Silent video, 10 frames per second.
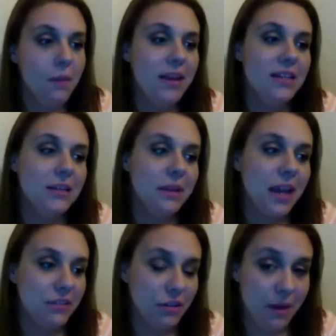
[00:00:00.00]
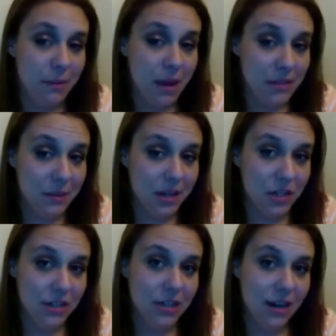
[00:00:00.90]
because I'm a gastric bypass
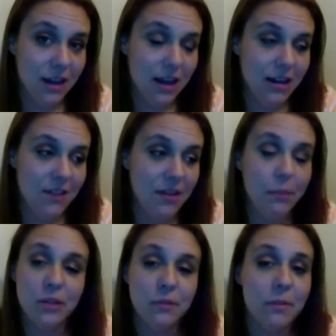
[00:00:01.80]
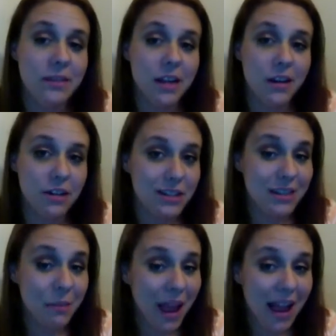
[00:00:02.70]
patient and I've had multiple miscarriages
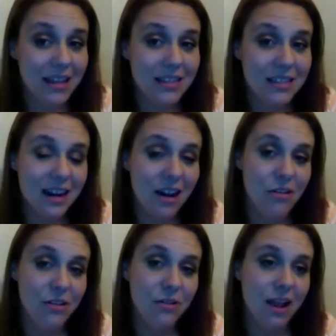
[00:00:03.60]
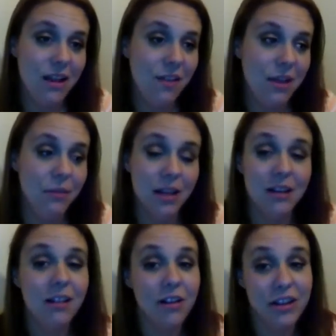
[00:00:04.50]
in the past, and I also have a
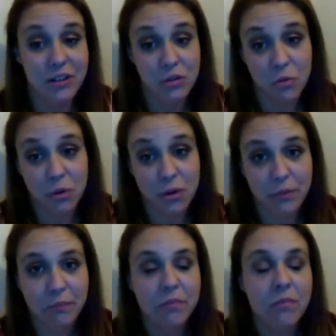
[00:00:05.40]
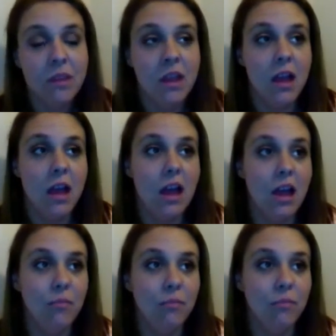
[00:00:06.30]
blood clotting disorder,
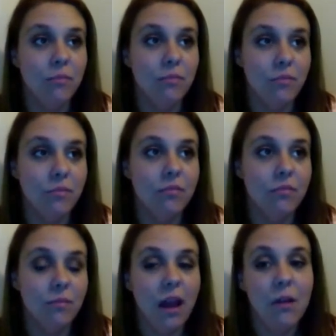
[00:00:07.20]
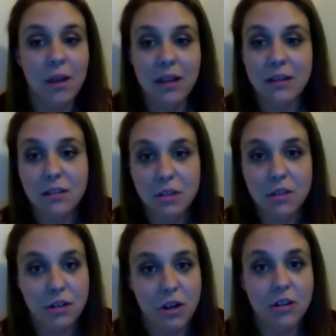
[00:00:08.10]
I went to
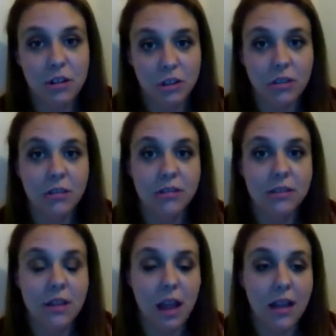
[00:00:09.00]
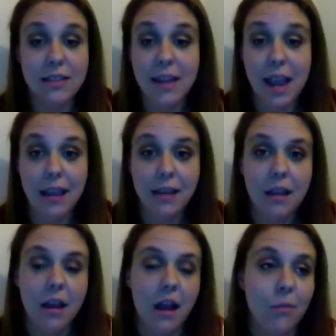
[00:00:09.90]
the doctor today.
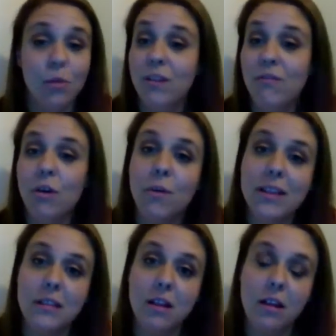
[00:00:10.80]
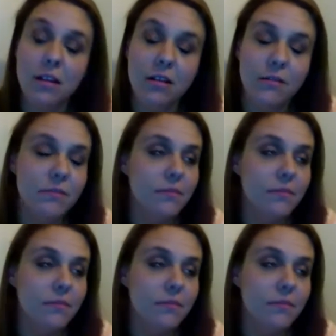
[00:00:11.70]
I'm only 4 weeks along,